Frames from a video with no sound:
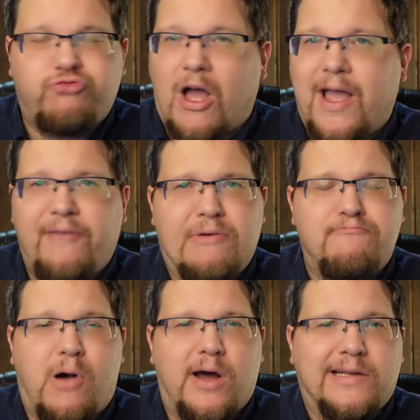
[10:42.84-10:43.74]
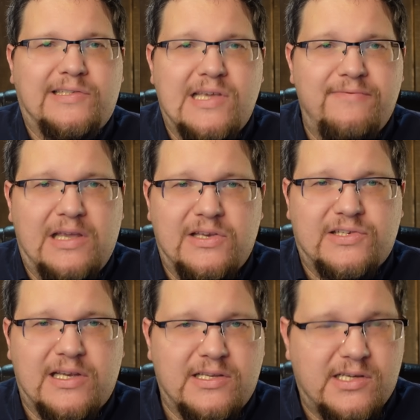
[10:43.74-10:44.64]
I haven't bought a T V
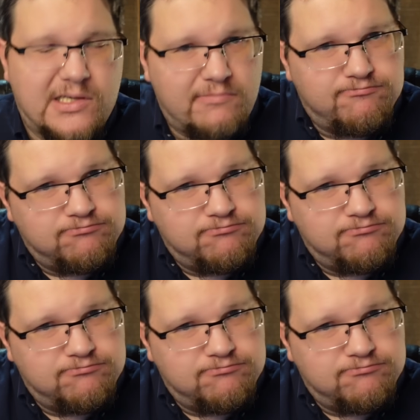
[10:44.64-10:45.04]
since